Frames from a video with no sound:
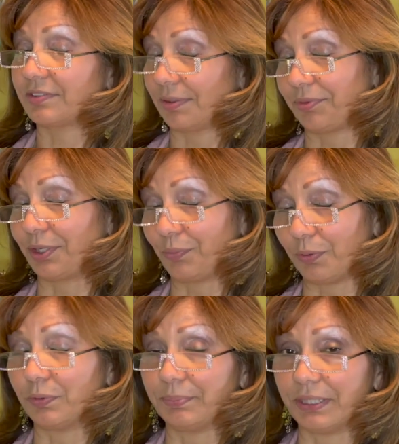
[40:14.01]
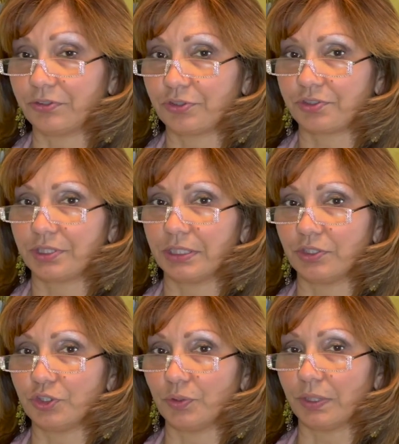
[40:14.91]
something we would be interested in
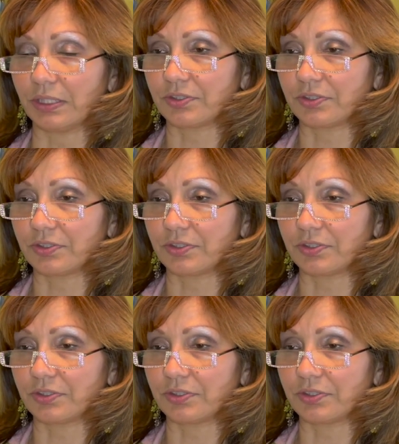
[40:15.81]
doing,